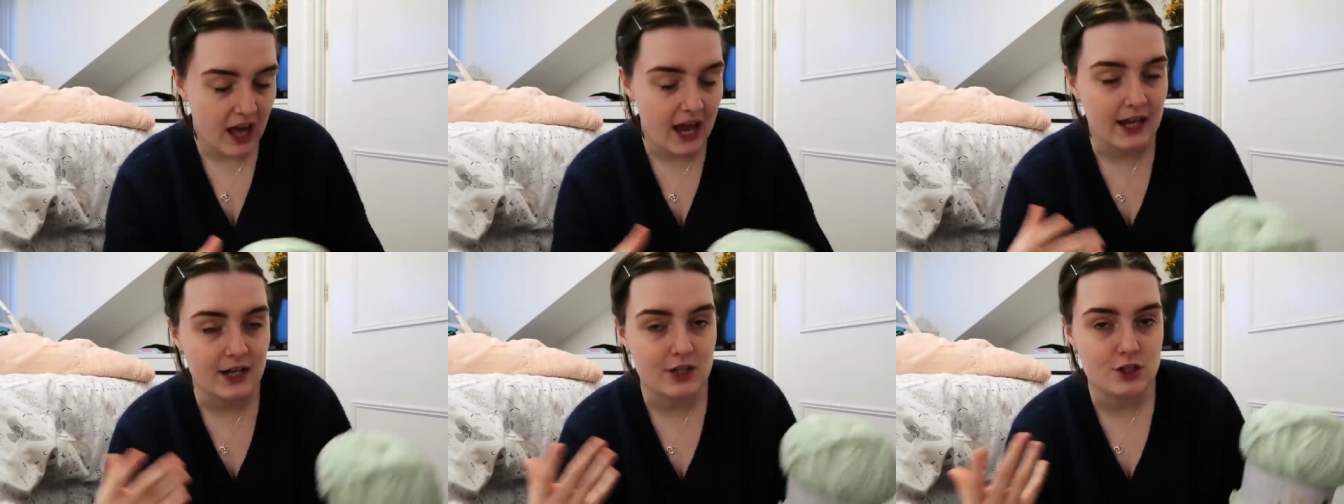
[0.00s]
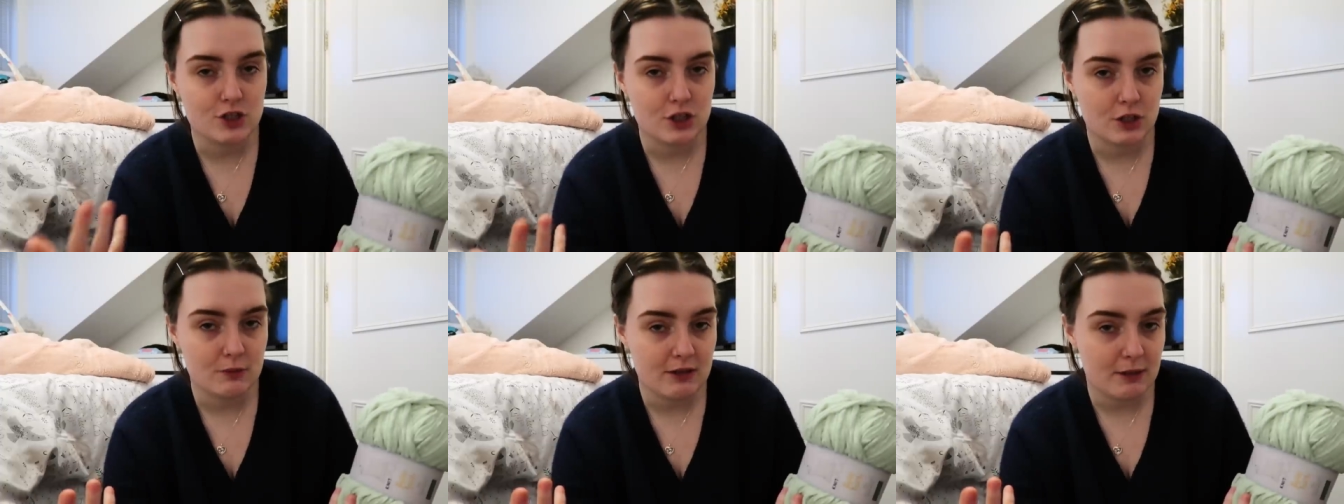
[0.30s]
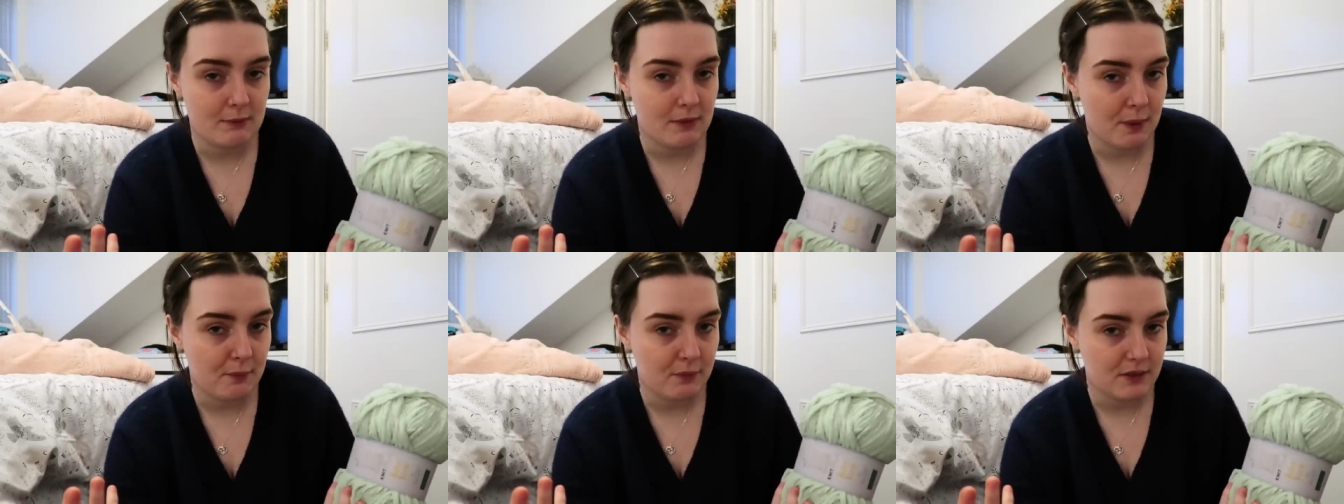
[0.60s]
i assume
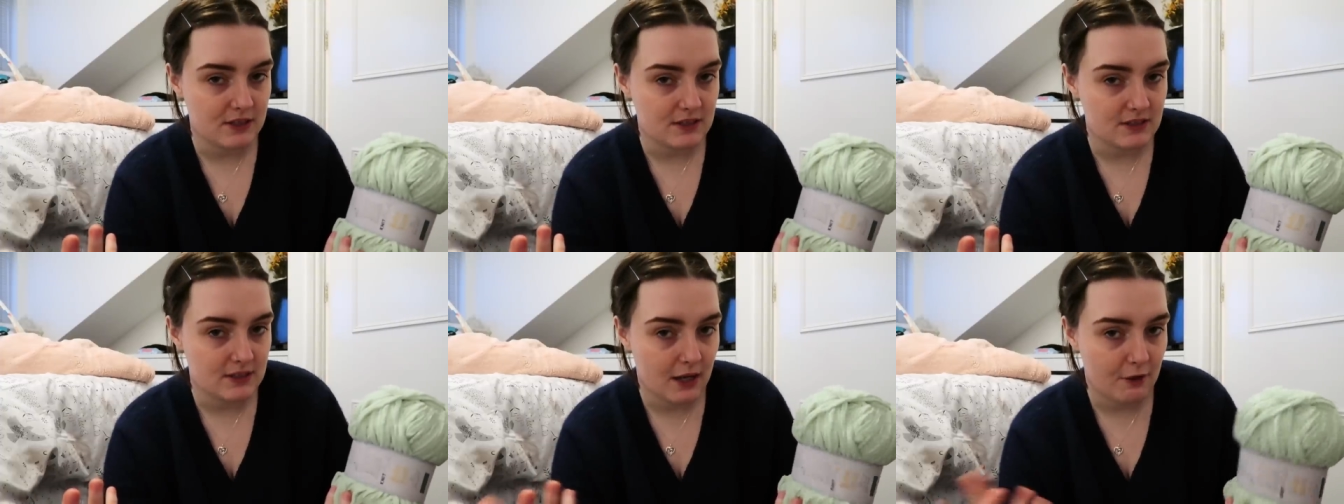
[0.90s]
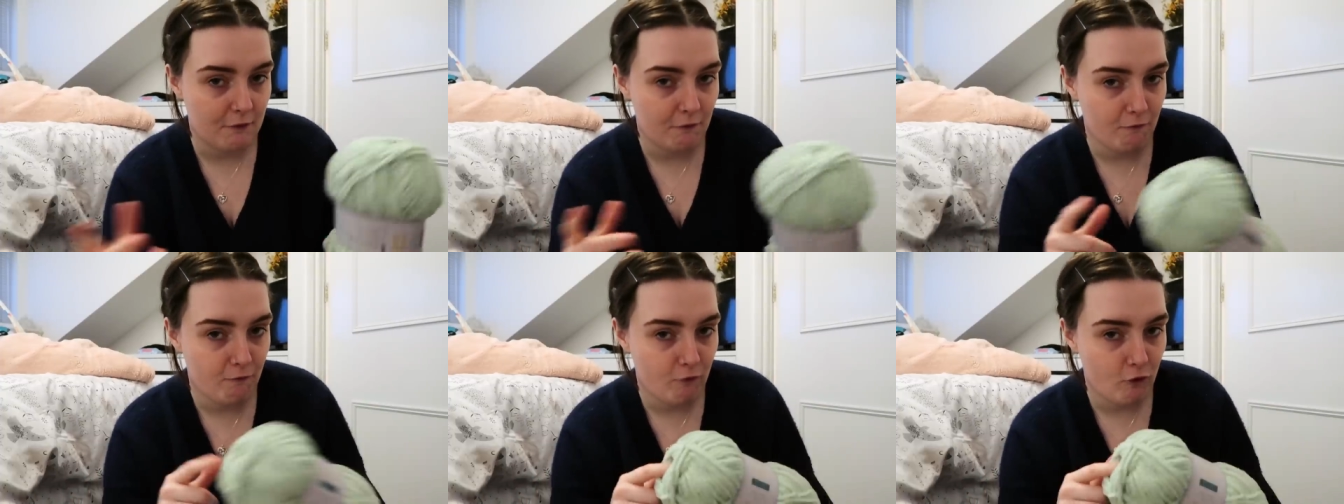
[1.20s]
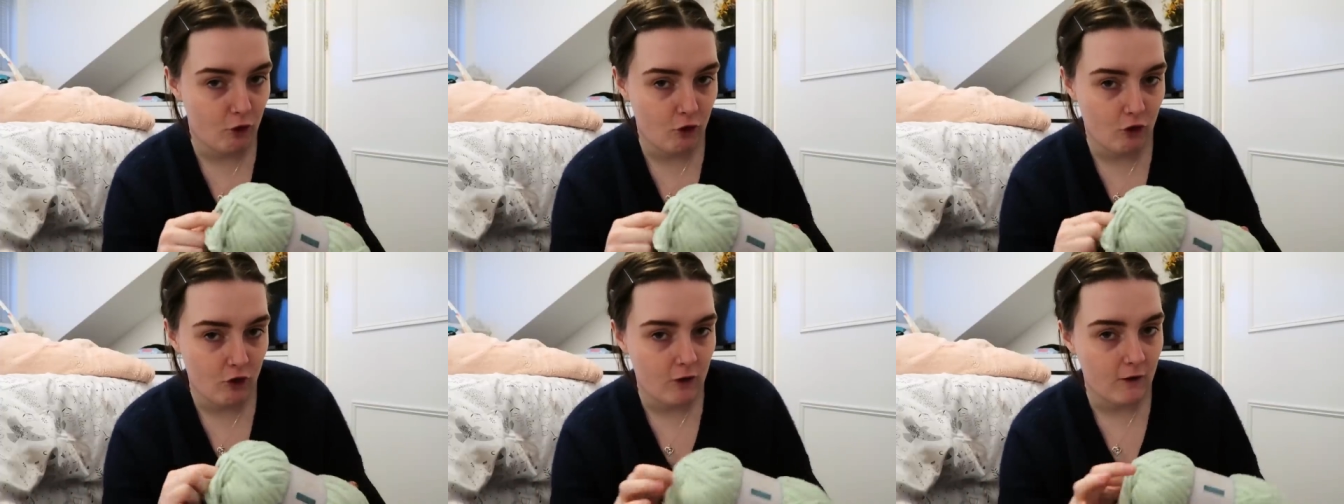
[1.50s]
that might be the same
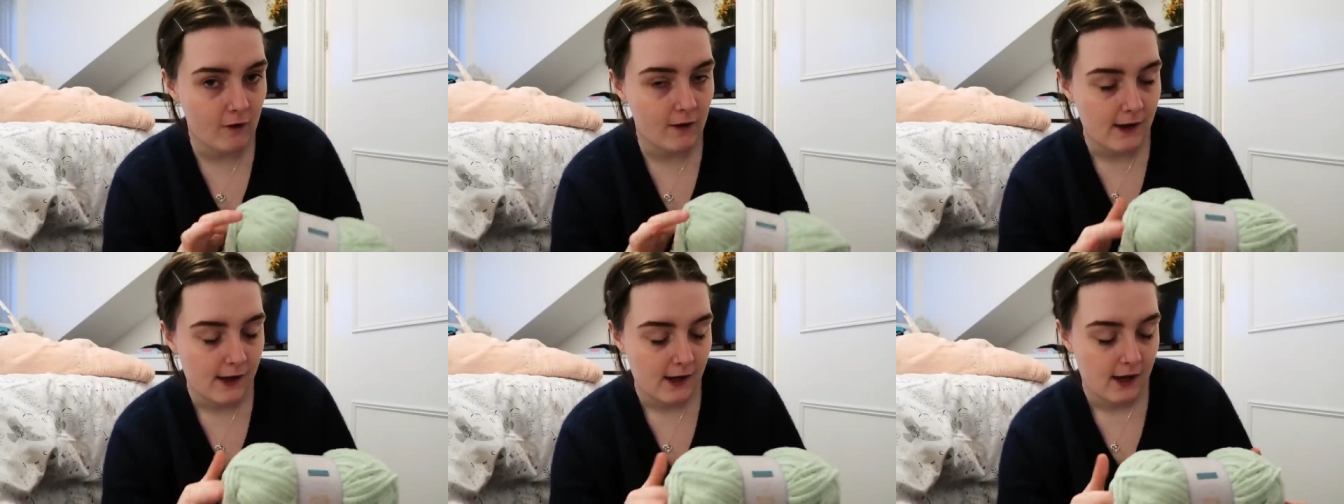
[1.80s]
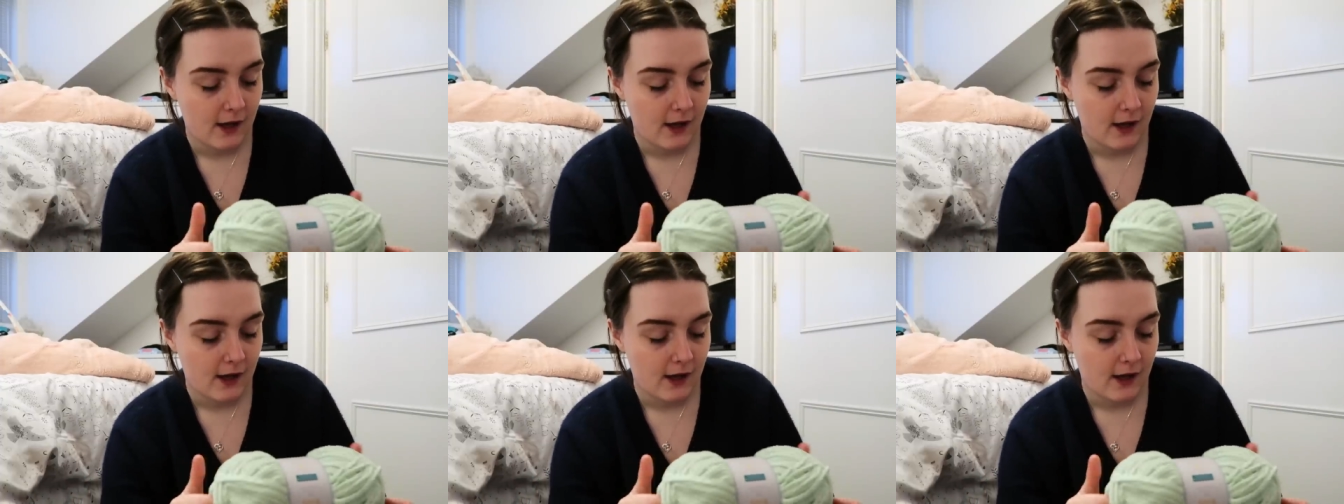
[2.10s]
for